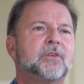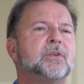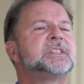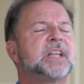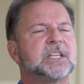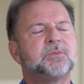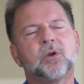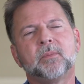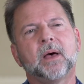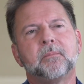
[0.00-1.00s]
Chris, tell us more
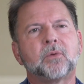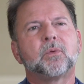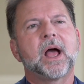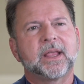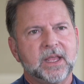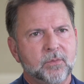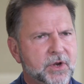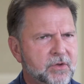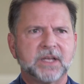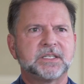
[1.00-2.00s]
about Miraki. What are
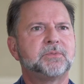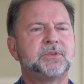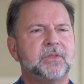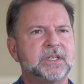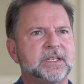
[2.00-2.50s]
you guys up to these